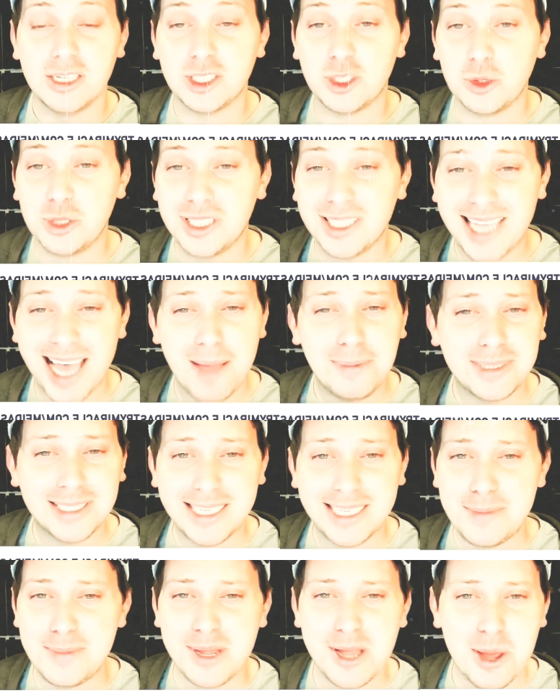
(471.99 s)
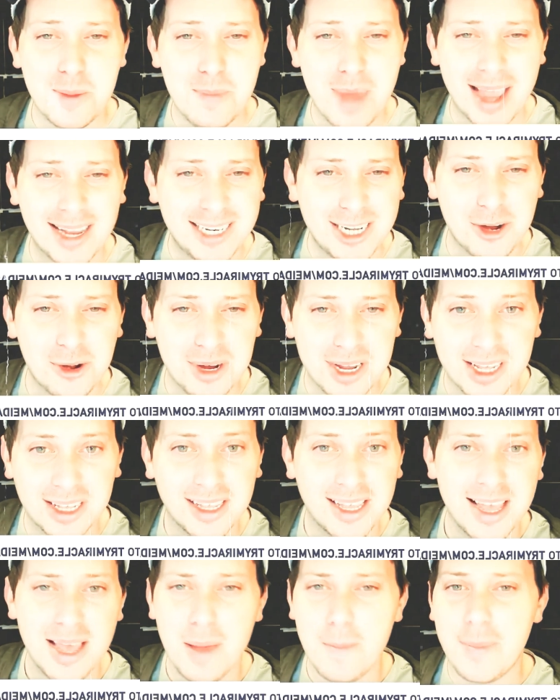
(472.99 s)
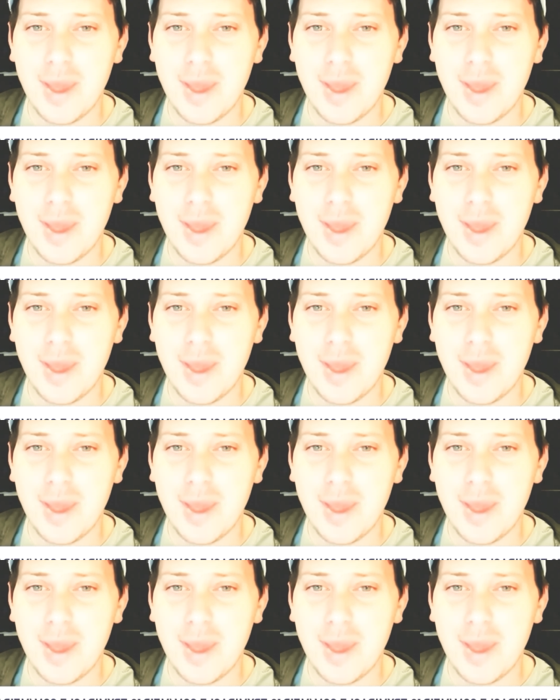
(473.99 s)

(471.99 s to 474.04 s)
So stop sleeping on bacteria.